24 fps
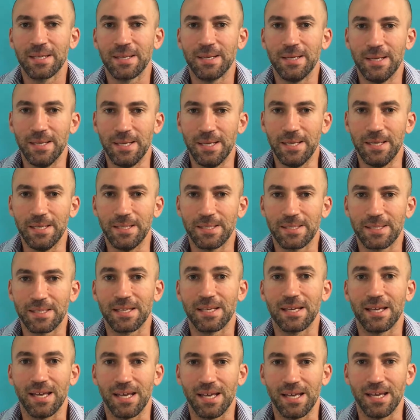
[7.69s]

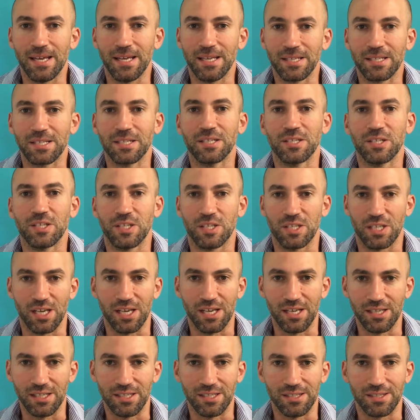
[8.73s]
leads and
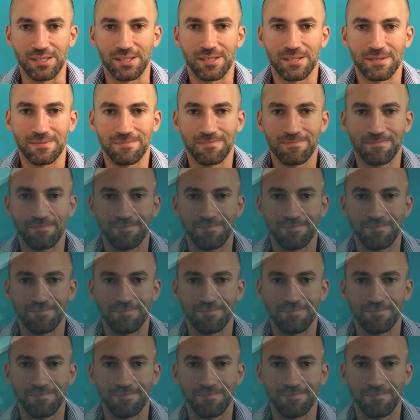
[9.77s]
sales.